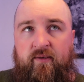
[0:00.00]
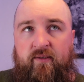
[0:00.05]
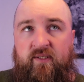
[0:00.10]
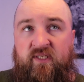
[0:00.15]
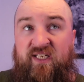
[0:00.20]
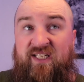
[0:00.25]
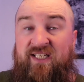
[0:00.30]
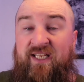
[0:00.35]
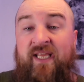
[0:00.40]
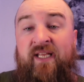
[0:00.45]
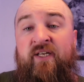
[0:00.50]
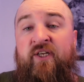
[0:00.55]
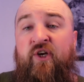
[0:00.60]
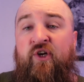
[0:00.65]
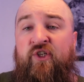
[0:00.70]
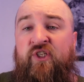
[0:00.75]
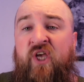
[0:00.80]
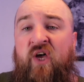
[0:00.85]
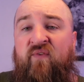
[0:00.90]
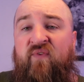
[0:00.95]
tend to your
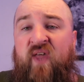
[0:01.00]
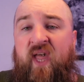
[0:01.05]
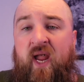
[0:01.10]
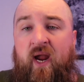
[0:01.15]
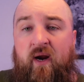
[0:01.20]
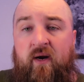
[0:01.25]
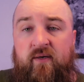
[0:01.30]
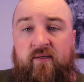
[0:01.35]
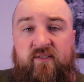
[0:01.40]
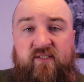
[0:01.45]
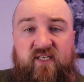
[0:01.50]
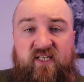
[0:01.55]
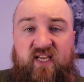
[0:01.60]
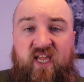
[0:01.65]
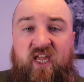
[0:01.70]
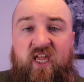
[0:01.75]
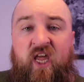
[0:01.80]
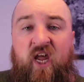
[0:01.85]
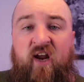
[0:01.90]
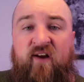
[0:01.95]
self-care, to
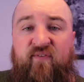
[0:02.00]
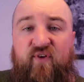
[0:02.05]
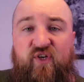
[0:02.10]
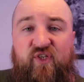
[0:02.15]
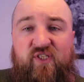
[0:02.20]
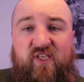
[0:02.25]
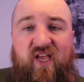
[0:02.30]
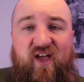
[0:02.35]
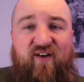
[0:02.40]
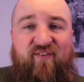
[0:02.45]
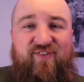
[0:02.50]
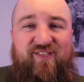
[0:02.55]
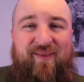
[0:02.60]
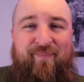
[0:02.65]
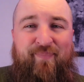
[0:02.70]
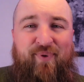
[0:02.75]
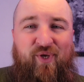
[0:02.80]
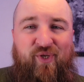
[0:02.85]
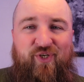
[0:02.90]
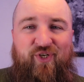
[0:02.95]
take care of yourself, to
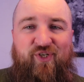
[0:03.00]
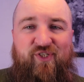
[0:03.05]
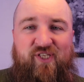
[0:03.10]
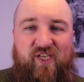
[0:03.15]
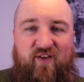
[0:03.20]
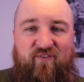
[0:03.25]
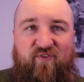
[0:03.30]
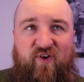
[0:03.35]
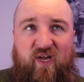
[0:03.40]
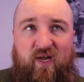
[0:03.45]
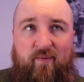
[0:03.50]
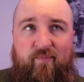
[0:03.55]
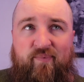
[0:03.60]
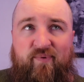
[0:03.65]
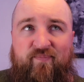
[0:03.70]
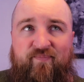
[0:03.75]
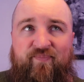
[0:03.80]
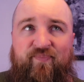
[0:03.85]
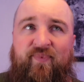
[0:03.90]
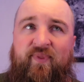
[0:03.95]
build yourself up.
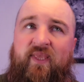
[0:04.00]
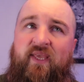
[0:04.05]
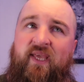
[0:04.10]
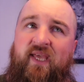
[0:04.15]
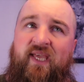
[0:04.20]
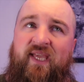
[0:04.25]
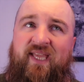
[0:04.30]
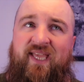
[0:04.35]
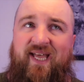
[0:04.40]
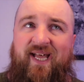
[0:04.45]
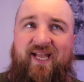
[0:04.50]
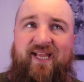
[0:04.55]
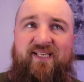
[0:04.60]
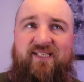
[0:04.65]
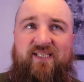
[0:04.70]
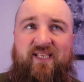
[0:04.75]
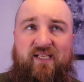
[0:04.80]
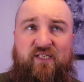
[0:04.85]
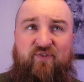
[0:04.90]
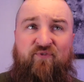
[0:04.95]
And guys,
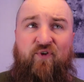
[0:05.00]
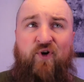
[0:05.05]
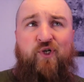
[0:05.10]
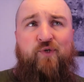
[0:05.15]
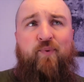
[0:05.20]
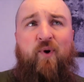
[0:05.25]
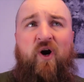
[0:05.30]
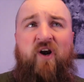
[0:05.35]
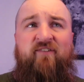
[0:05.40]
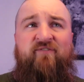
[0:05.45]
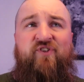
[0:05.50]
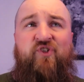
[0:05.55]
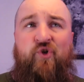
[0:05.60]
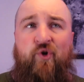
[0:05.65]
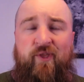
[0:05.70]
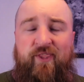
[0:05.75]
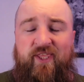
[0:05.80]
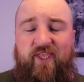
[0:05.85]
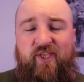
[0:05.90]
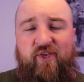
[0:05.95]
that's the first part of
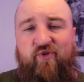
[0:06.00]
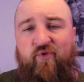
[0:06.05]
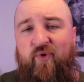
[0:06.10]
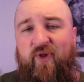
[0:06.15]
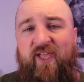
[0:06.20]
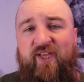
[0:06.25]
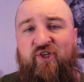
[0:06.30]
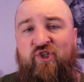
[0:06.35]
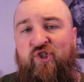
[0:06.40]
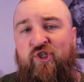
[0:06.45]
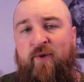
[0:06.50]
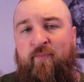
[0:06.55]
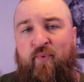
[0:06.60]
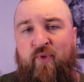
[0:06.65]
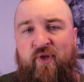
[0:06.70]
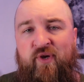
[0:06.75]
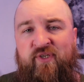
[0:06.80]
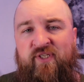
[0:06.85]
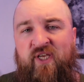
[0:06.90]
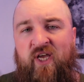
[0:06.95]
strengthening your relationship with
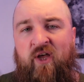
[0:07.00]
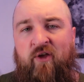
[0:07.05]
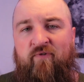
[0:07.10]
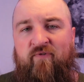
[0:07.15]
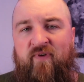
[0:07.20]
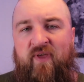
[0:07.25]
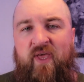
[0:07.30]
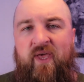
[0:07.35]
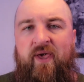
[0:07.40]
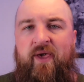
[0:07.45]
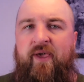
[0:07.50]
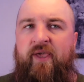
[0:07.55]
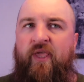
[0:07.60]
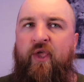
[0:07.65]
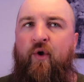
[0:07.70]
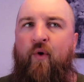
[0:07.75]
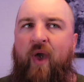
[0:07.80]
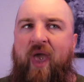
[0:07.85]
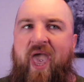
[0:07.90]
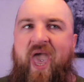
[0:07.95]
yourself.
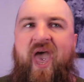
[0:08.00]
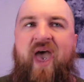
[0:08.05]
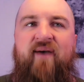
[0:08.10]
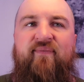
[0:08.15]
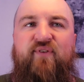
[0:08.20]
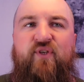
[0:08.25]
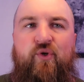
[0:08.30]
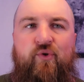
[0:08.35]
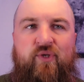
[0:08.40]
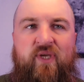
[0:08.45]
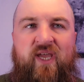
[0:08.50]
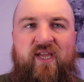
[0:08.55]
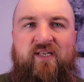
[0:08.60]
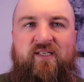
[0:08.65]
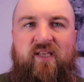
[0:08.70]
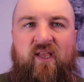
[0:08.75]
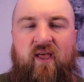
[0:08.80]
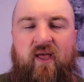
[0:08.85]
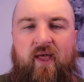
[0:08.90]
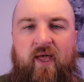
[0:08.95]
You have to take
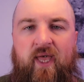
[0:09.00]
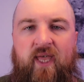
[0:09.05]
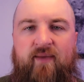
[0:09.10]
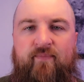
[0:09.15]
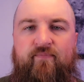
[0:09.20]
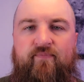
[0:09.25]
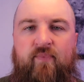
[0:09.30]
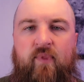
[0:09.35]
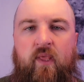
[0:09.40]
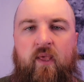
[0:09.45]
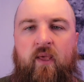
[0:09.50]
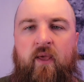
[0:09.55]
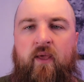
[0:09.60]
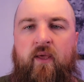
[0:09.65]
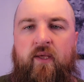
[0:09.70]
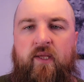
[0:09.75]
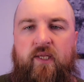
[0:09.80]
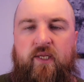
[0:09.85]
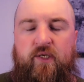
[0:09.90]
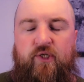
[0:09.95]
time
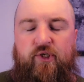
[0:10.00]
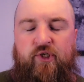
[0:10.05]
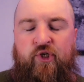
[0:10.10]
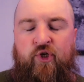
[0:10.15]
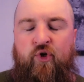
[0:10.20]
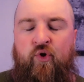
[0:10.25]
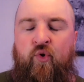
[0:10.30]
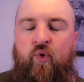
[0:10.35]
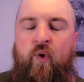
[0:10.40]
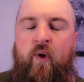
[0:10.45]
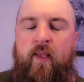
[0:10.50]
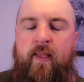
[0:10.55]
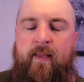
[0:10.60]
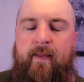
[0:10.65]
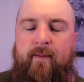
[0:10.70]
to